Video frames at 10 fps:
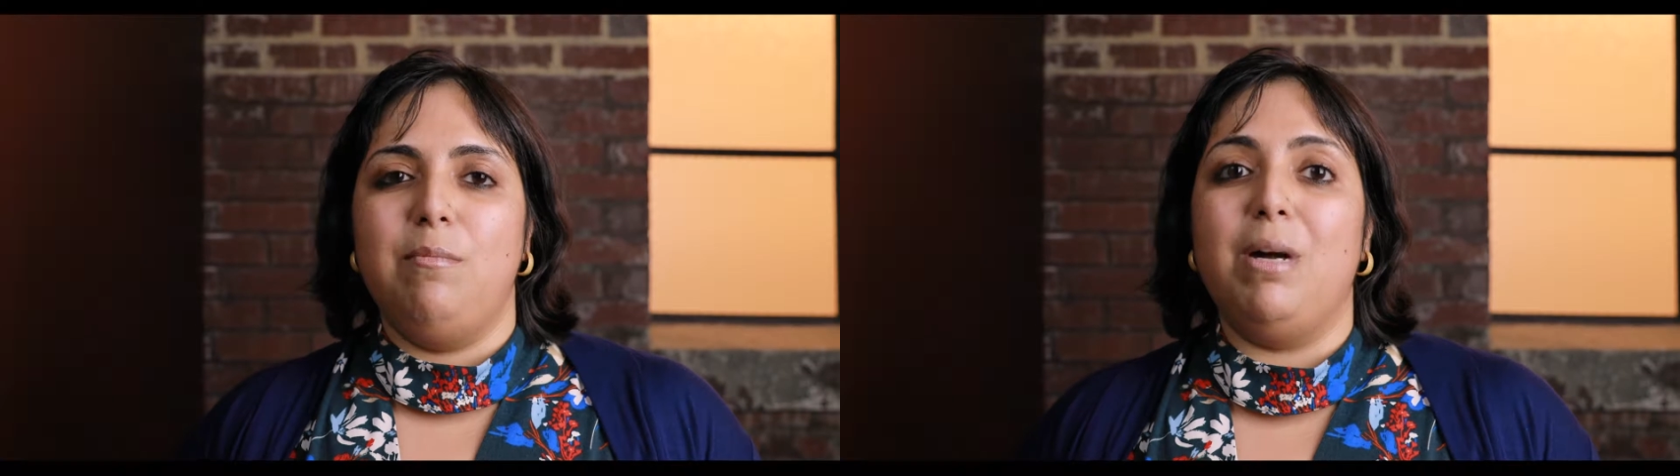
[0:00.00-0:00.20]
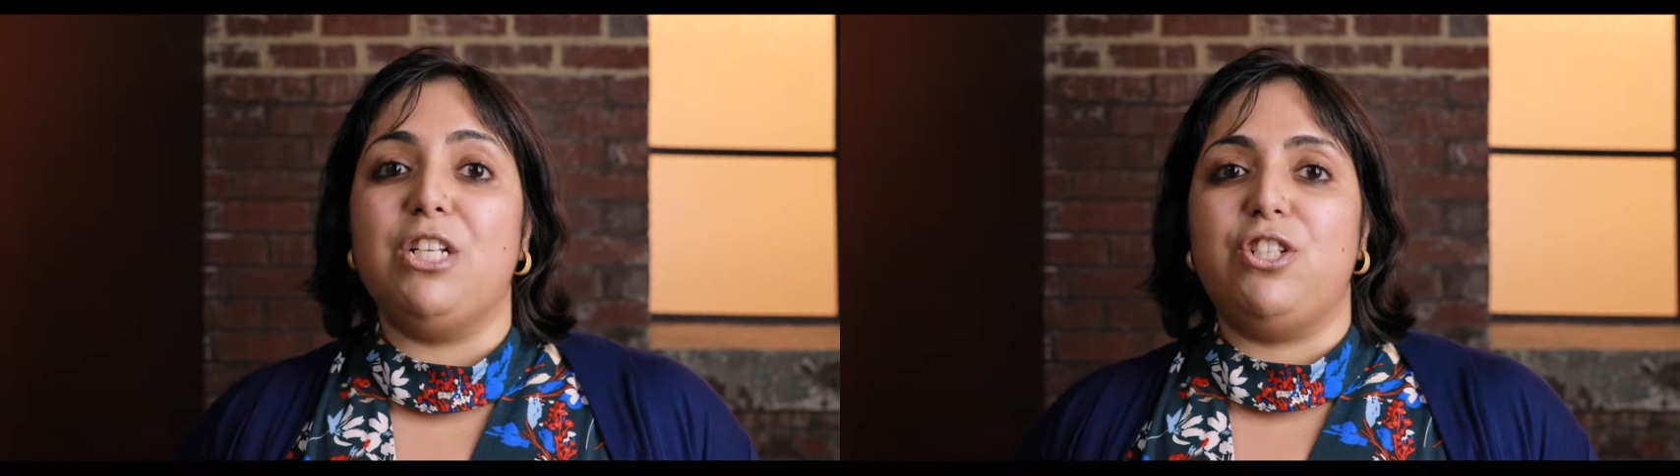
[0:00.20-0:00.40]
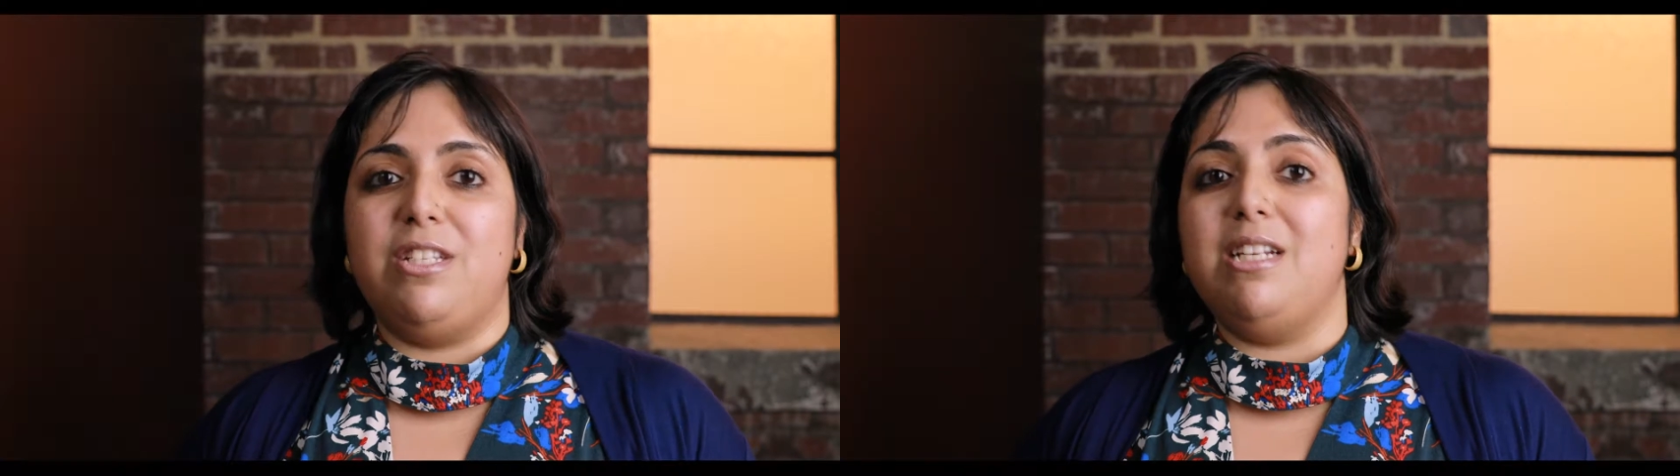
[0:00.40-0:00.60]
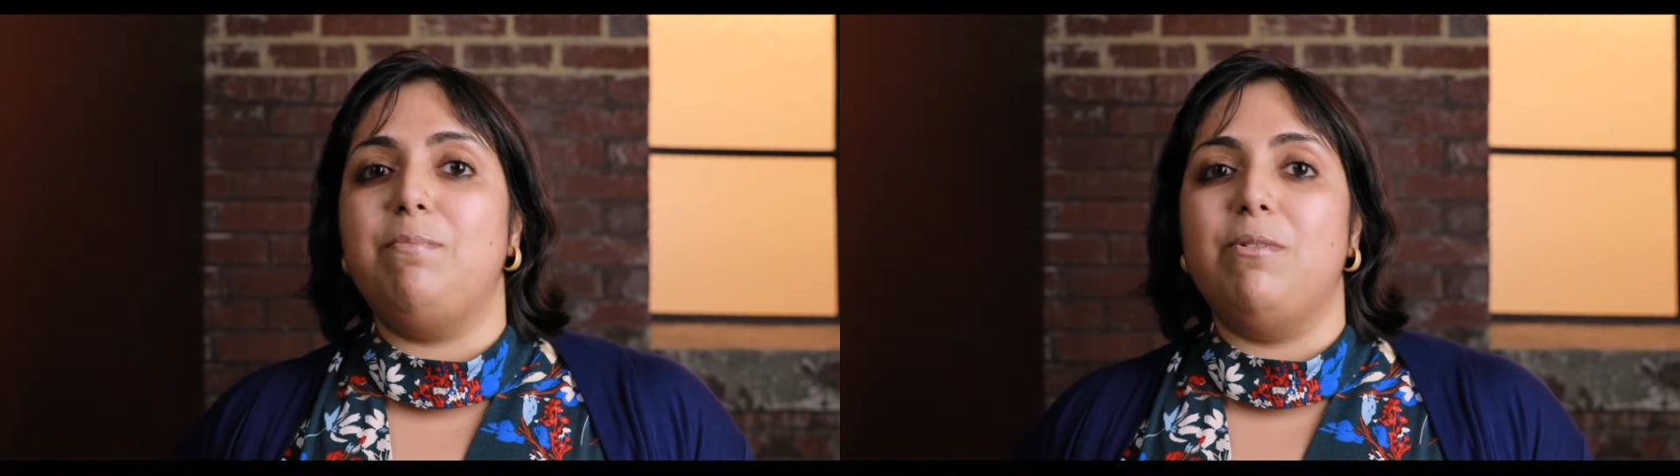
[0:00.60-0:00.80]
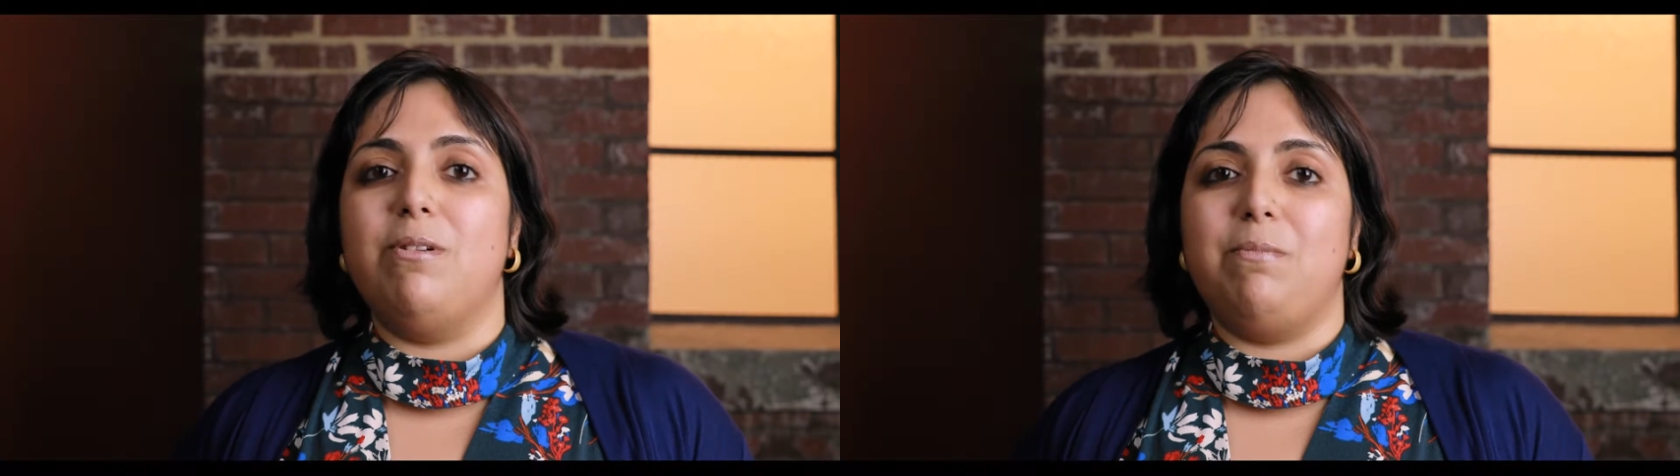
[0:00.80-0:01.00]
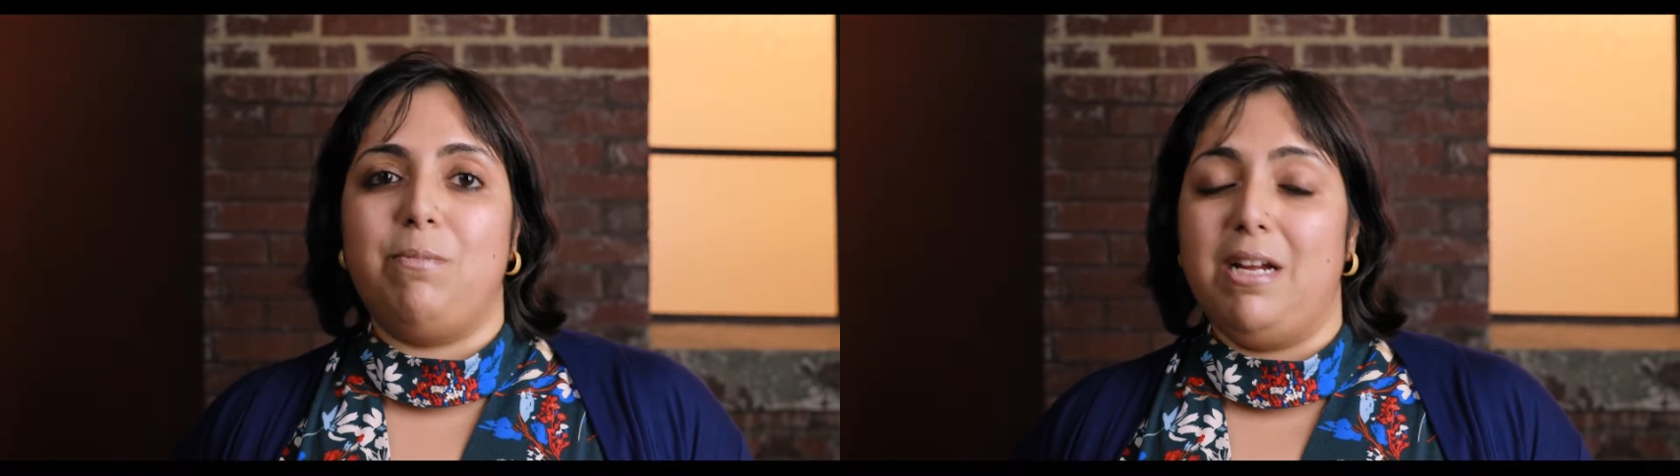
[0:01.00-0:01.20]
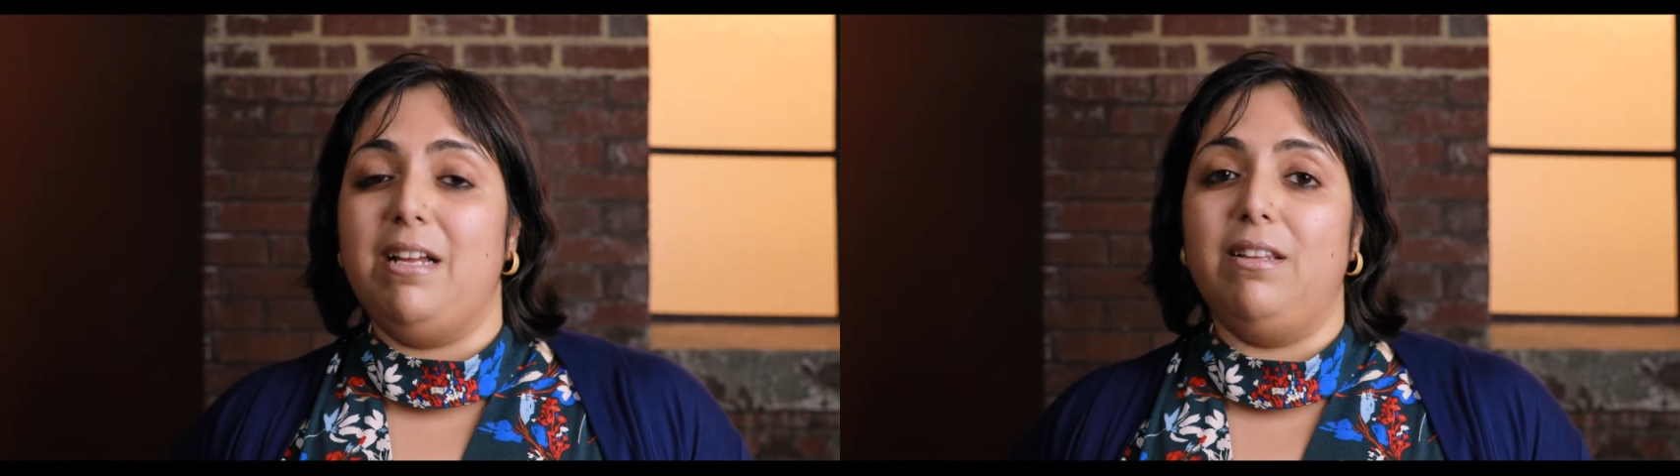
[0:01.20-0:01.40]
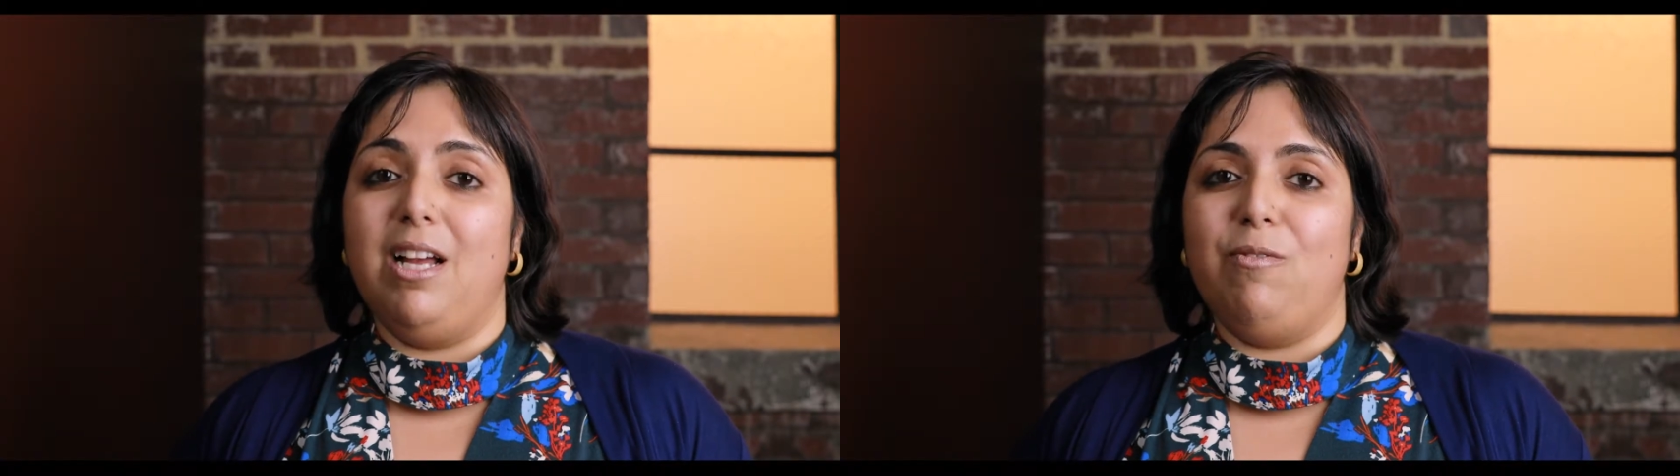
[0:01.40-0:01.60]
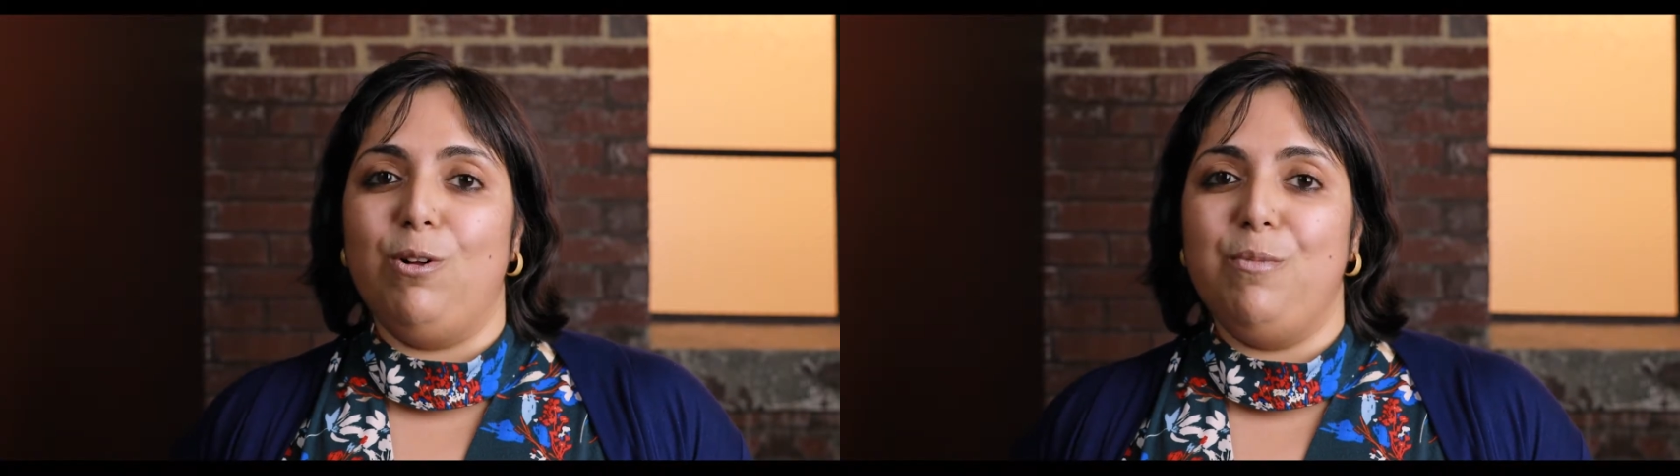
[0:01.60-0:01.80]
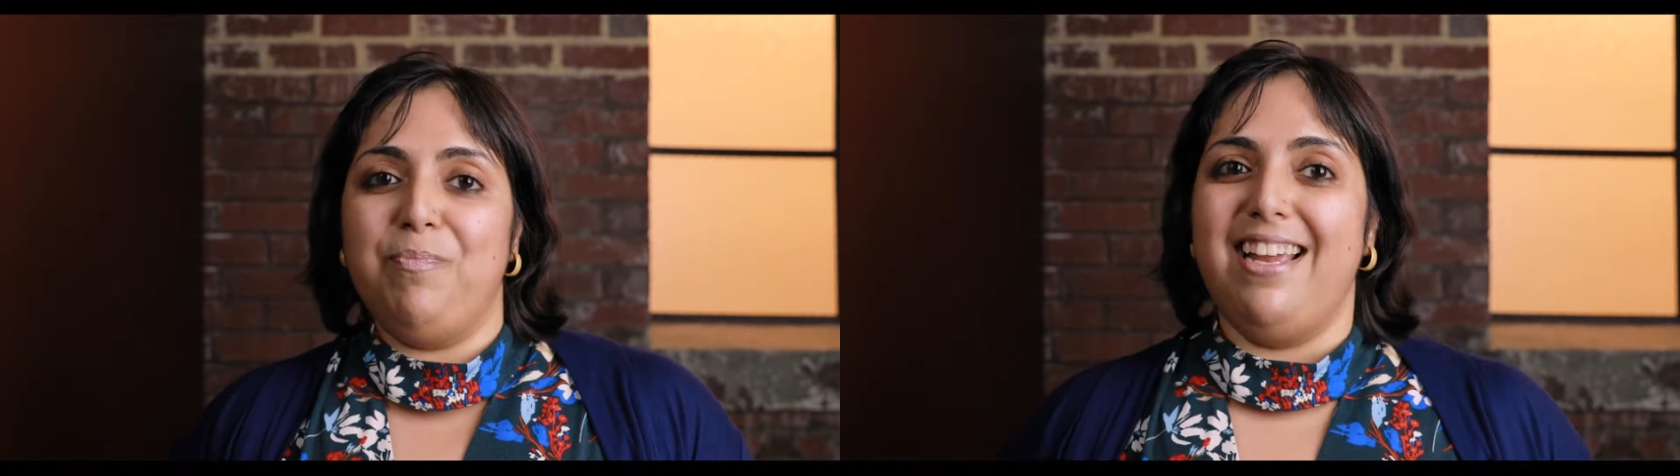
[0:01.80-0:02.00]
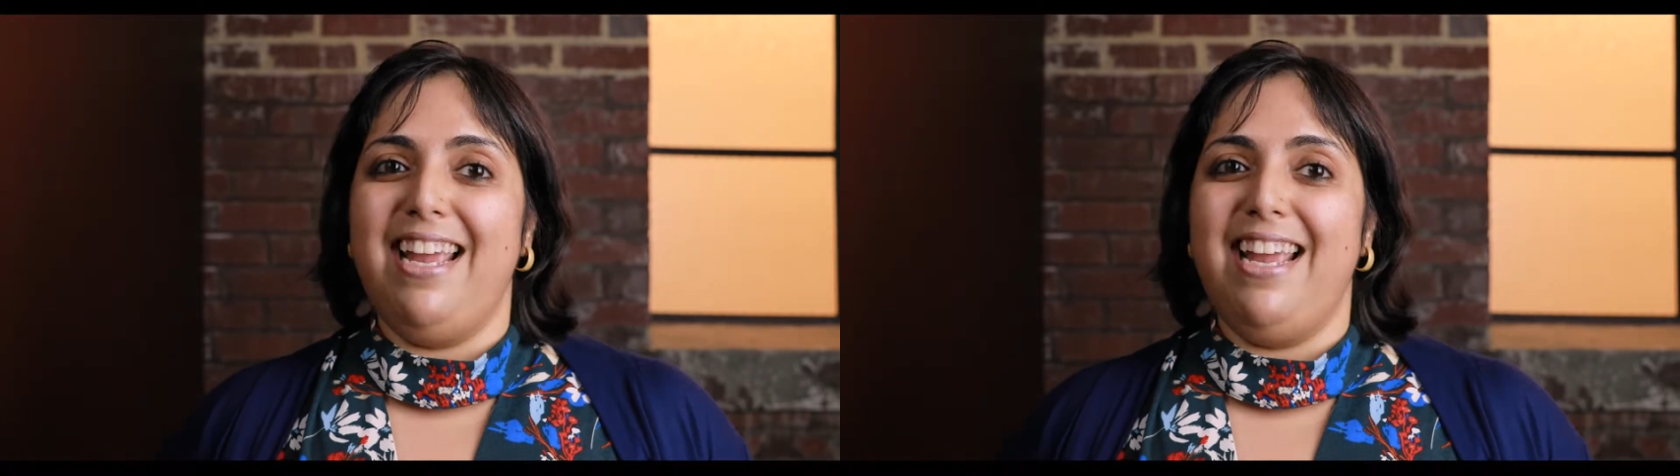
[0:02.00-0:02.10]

much deeper deeper uh, level.